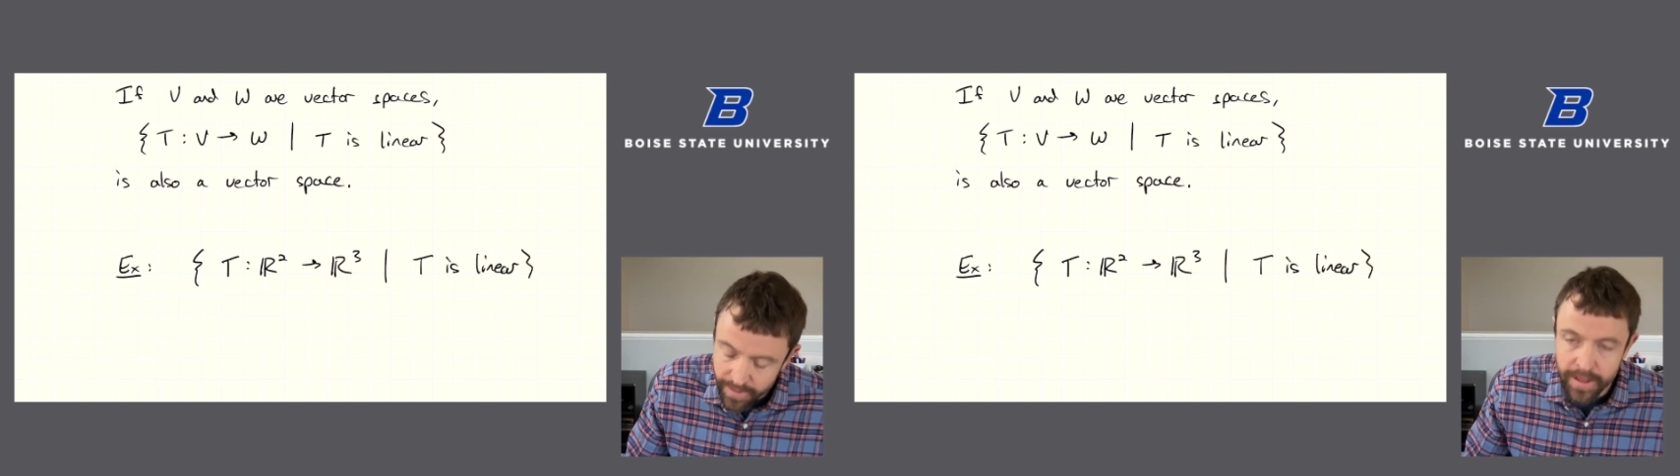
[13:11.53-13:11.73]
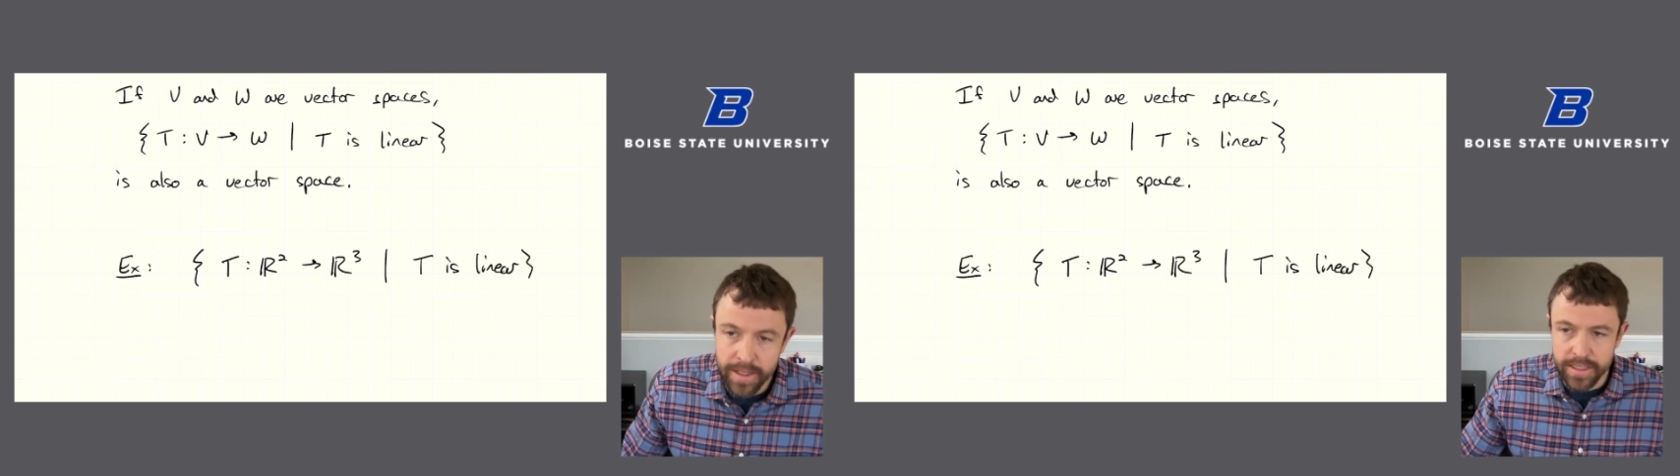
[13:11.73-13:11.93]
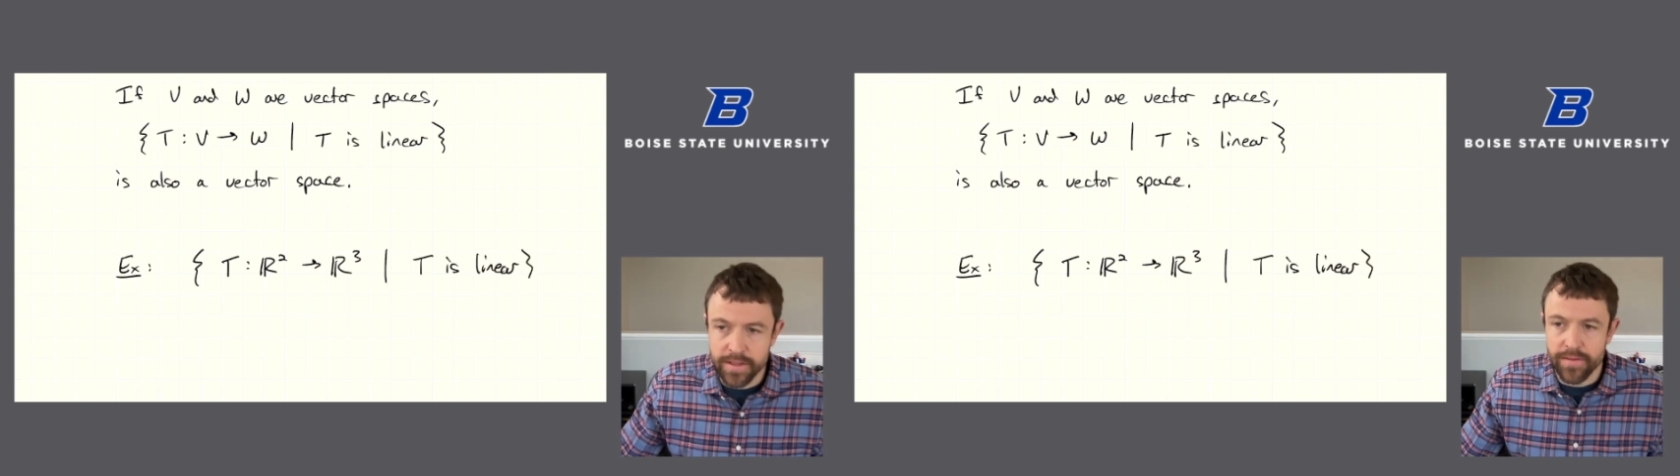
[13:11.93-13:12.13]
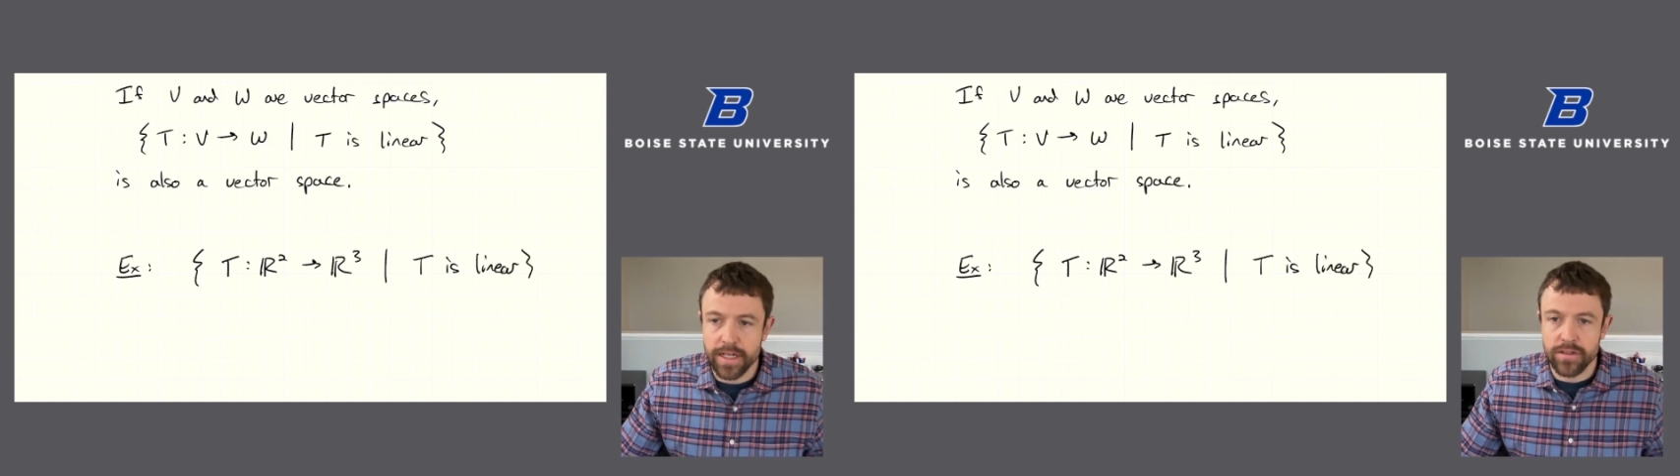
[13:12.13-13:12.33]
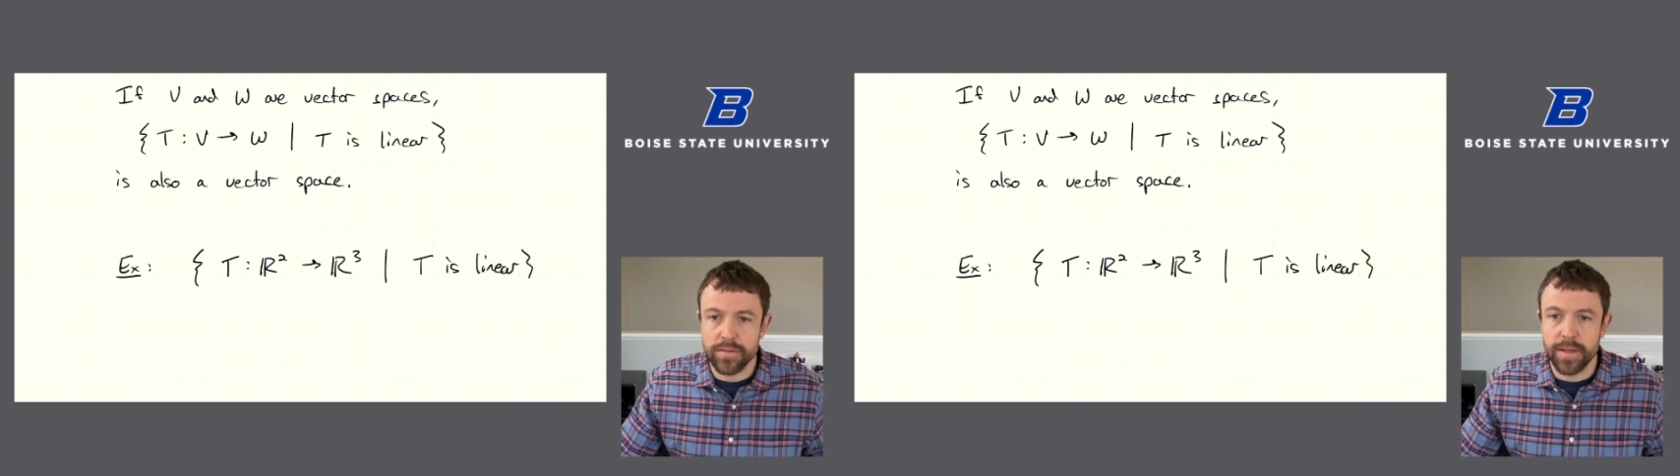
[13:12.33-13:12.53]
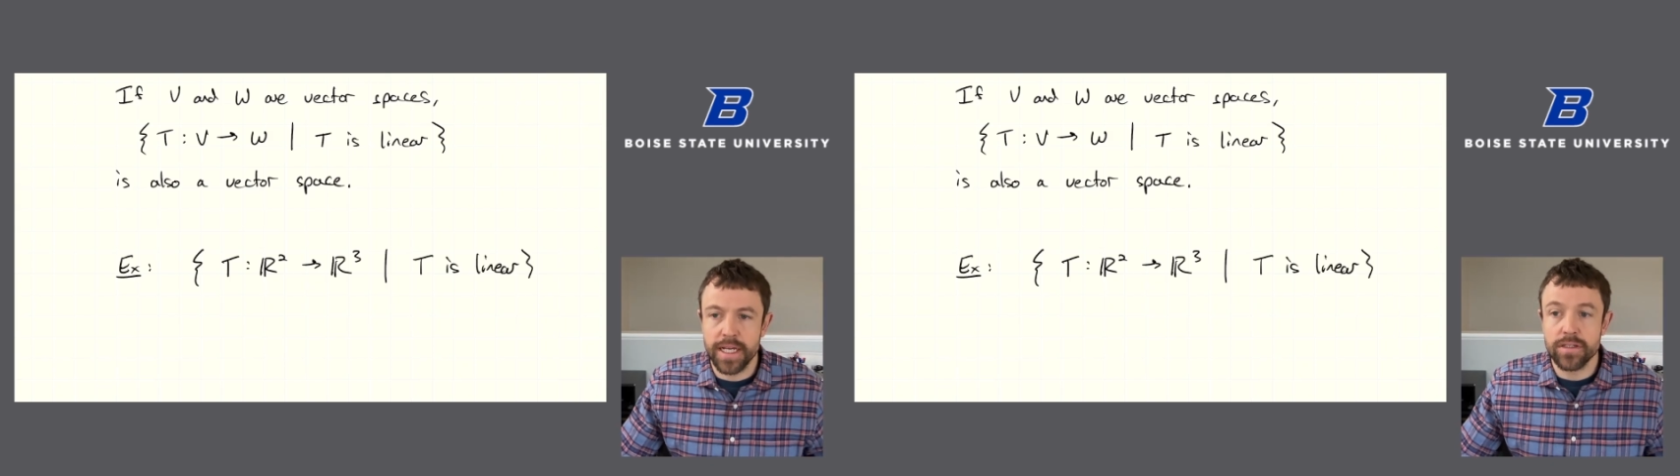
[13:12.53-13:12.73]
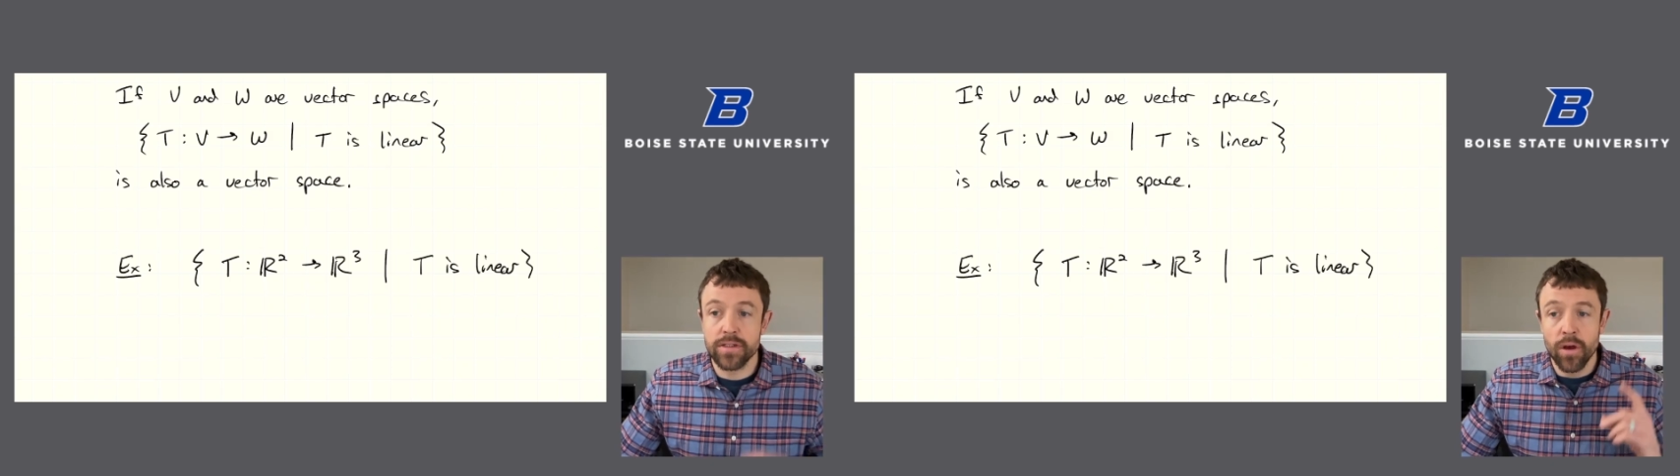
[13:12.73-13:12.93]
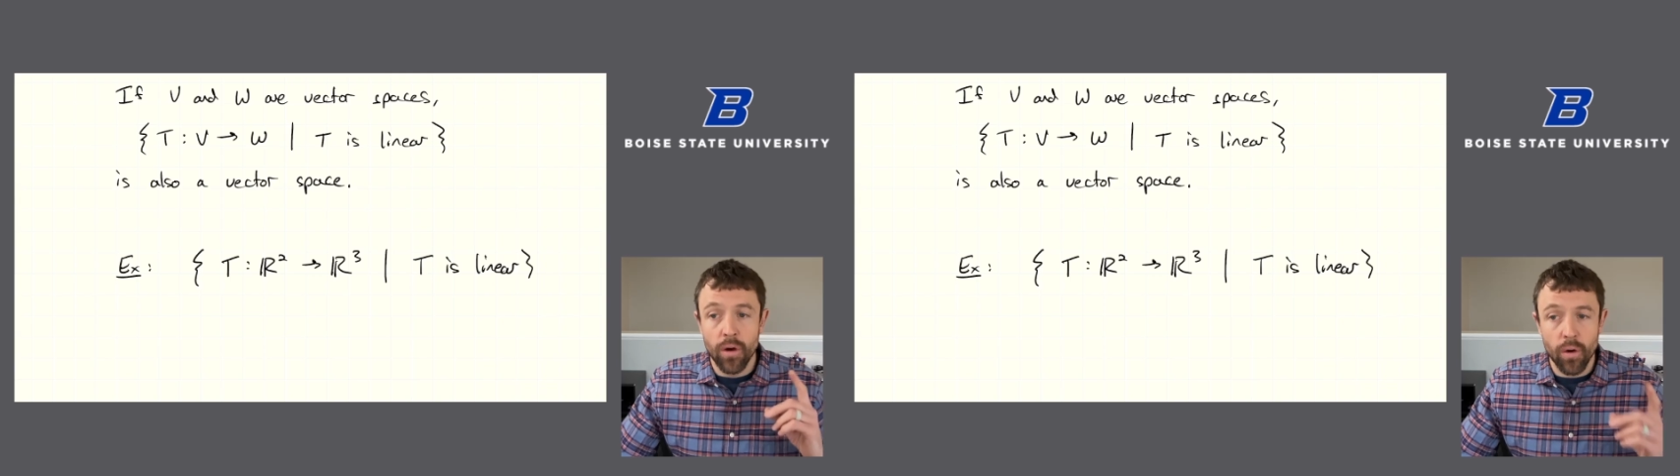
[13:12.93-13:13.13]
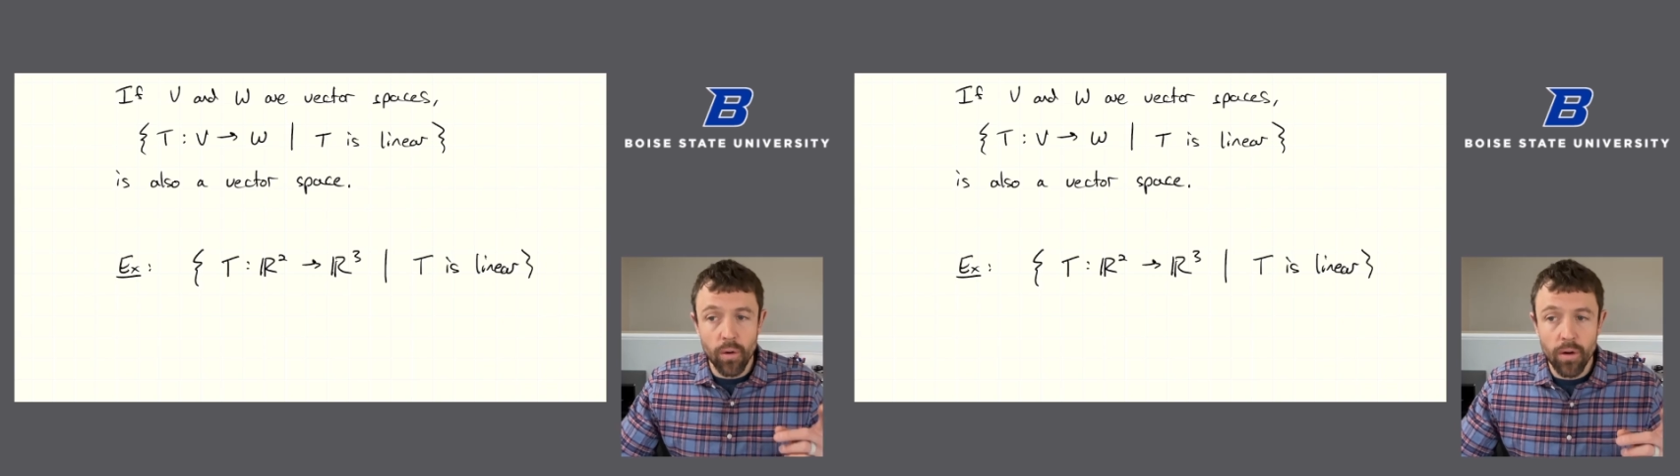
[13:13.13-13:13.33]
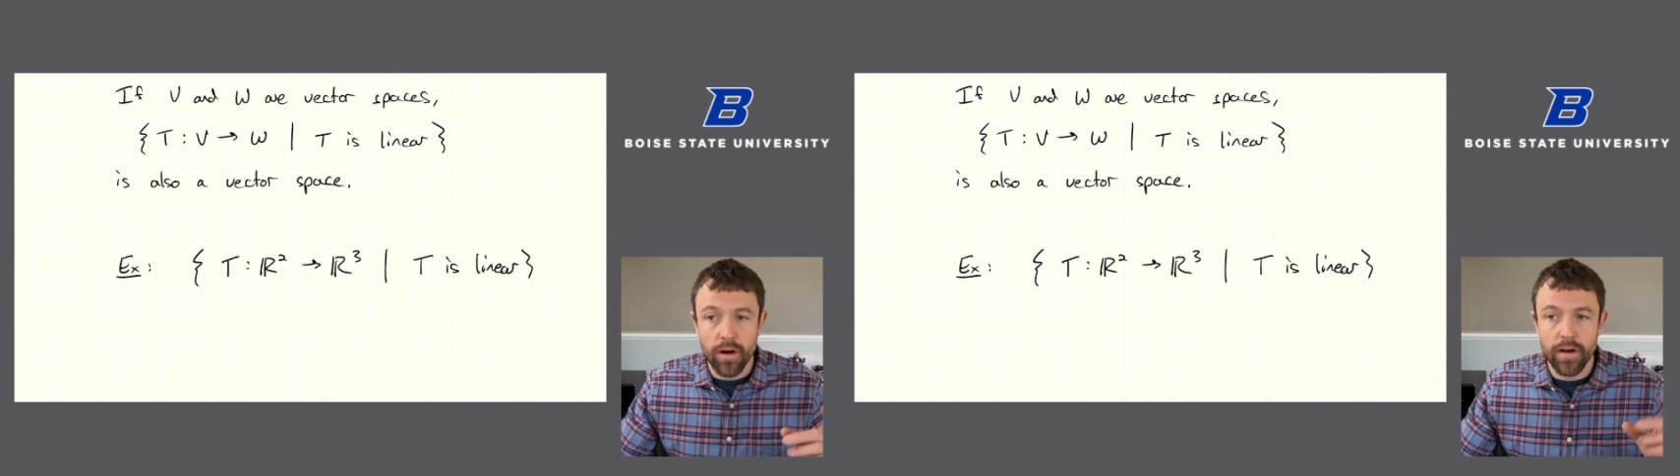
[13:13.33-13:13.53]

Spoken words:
is a vector space. Or